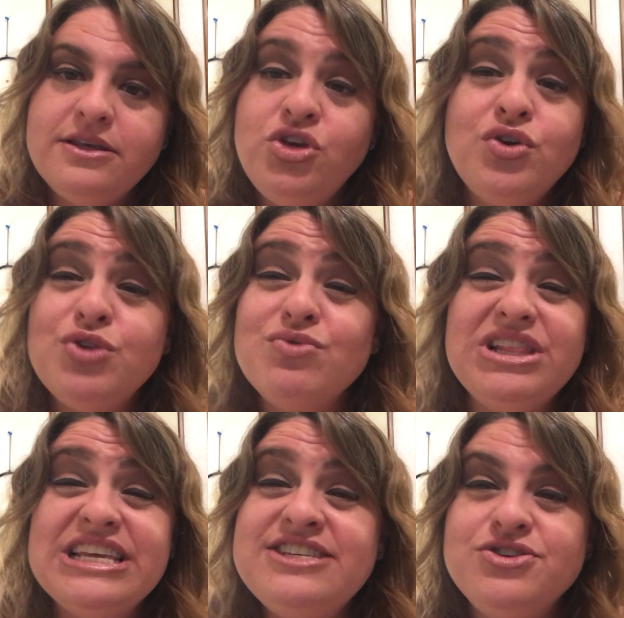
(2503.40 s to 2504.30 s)
You can
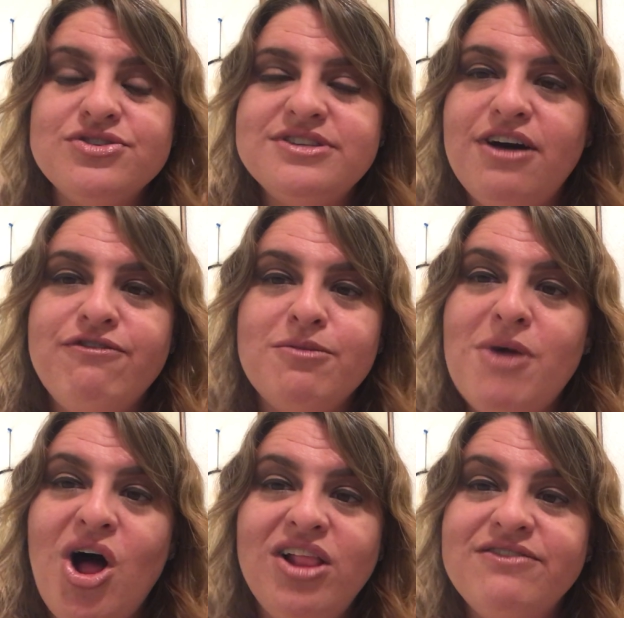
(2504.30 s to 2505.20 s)
release yourself from
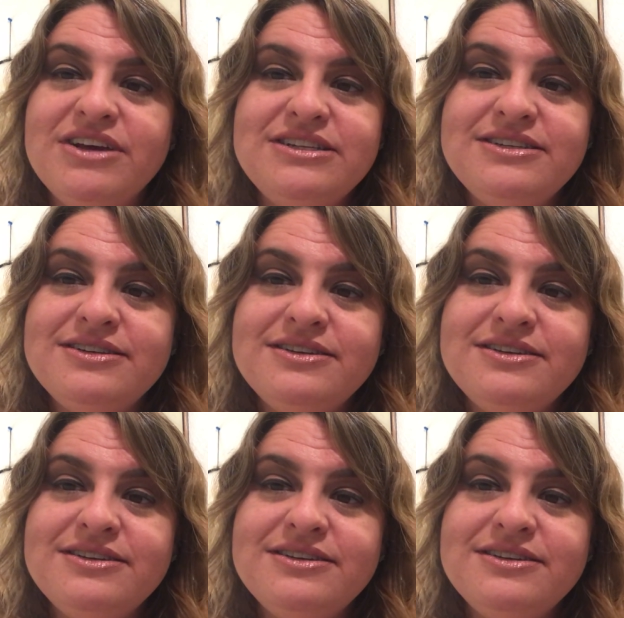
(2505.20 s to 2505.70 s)
all of it.